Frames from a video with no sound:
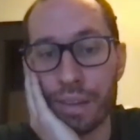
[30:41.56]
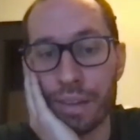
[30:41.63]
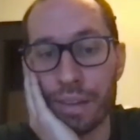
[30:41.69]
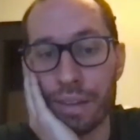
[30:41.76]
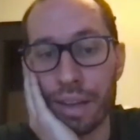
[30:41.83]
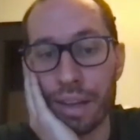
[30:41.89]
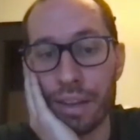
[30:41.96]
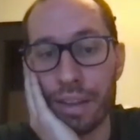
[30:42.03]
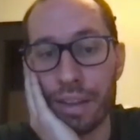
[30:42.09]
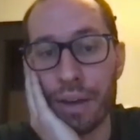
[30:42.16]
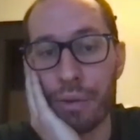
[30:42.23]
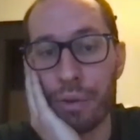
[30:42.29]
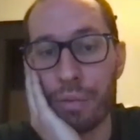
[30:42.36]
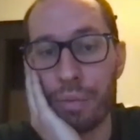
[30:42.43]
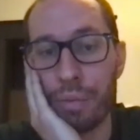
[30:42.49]
that
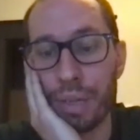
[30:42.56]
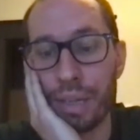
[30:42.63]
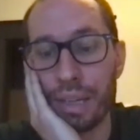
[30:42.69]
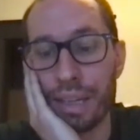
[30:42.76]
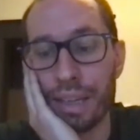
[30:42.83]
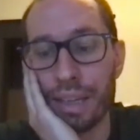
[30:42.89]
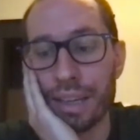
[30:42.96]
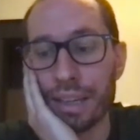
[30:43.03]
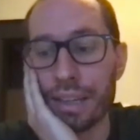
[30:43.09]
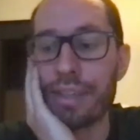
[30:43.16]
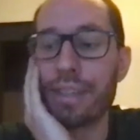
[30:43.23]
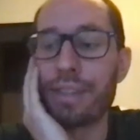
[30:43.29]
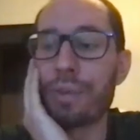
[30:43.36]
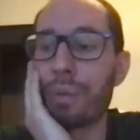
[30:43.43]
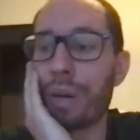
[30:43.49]
that would be because
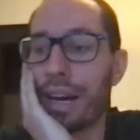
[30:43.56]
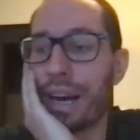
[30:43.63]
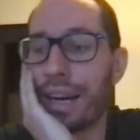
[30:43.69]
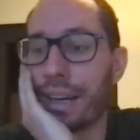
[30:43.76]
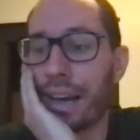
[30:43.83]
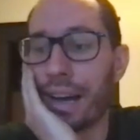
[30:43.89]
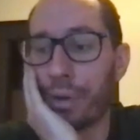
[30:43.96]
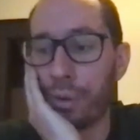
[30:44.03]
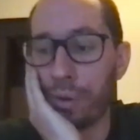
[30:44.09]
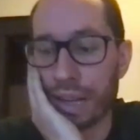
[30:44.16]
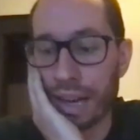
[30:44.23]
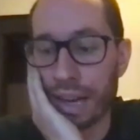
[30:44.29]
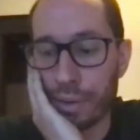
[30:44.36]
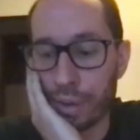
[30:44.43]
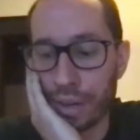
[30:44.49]
this is where I, I, when
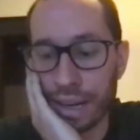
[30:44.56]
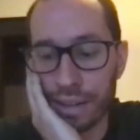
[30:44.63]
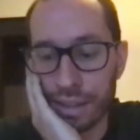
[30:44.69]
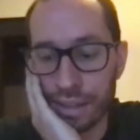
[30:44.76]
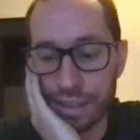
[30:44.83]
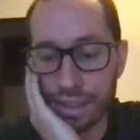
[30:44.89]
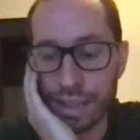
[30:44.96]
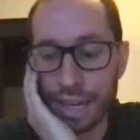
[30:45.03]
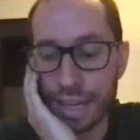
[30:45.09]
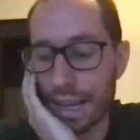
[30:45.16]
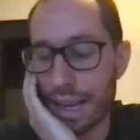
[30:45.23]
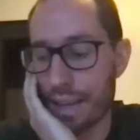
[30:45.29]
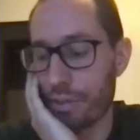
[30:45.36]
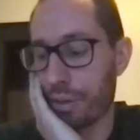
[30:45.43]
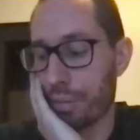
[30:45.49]
I when I listen to like
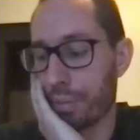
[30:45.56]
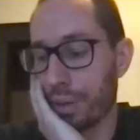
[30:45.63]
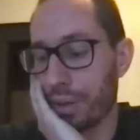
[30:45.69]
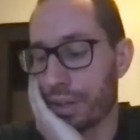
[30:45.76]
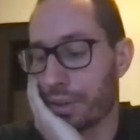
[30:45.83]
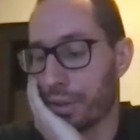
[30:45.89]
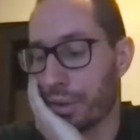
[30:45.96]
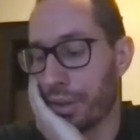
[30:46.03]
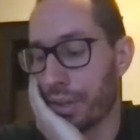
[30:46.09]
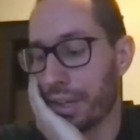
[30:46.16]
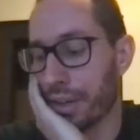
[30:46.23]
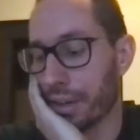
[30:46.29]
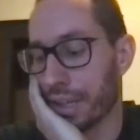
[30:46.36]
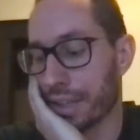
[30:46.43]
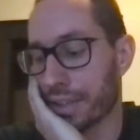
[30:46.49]
Catholic political
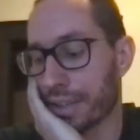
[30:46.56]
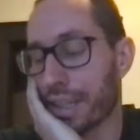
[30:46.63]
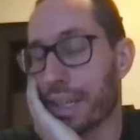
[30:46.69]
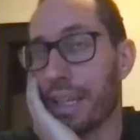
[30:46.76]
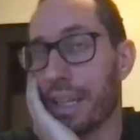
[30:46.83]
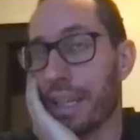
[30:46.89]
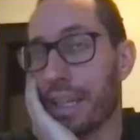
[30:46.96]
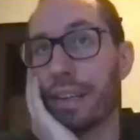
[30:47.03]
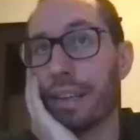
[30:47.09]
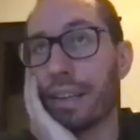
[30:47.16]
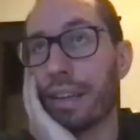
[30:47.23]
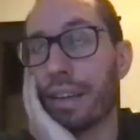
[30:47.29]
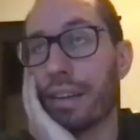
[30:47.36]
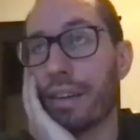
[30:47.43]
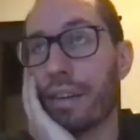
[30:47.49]
theorists,
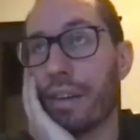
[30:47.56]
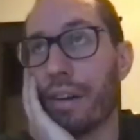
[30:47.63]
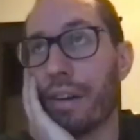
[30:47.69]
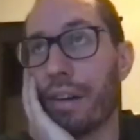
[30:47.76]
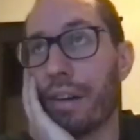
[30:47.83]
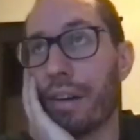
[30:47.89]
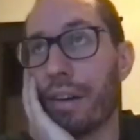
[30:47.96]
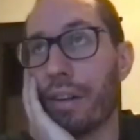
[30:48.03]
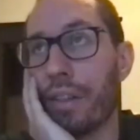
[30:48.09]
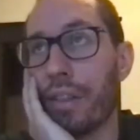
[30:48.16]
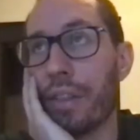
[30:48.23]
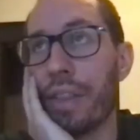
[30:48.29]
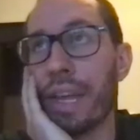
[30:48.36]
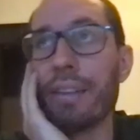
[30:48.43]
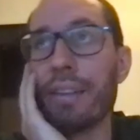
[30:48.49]
uh,
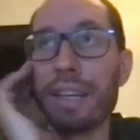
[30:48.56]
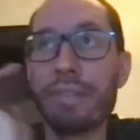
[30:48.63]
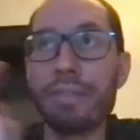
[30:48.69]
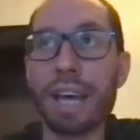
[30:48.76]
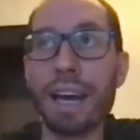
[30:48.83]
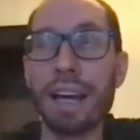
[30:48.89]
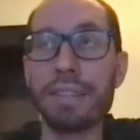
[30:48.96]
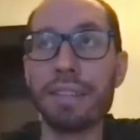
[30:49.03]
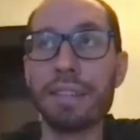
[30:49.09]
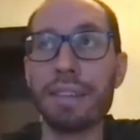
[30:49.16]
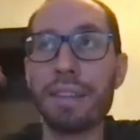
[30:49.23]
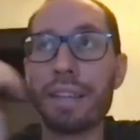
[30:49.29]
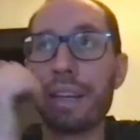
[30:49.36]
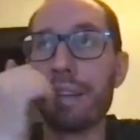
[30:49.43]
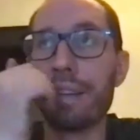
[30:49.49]
they leave that
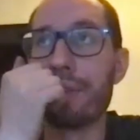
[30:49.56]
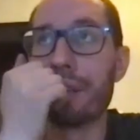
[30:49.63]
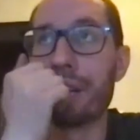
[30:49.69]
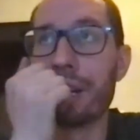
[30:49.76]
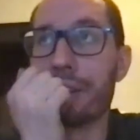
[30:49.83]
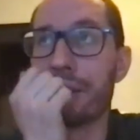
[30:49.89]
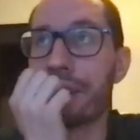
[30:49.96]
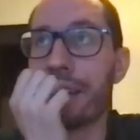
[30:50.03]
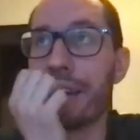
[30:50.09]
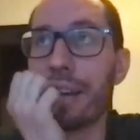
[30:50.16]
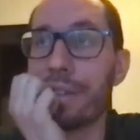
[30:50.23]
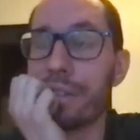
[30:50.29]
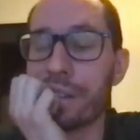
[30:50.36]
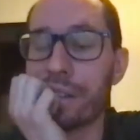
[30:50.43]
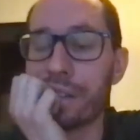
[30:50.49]
they leave it
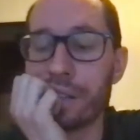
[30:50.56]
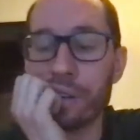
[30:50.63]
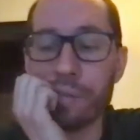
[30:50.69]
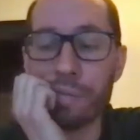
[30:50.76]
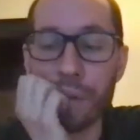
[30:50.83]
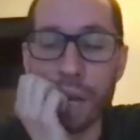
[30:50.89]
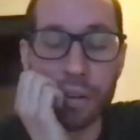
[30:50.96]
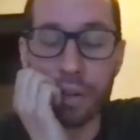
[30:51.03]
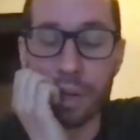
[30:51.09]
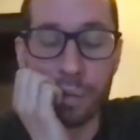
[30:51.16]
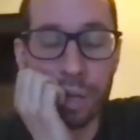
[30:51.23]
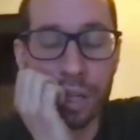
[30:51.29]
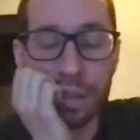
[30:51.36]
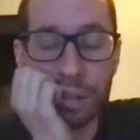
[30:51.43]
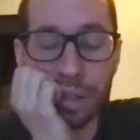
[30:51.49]
unsaid. So I don't know.
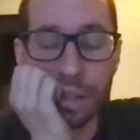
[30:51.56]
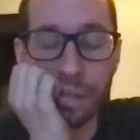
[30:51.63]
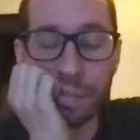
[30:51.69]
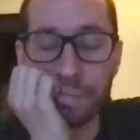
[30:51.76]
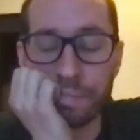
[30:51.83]
What do you think?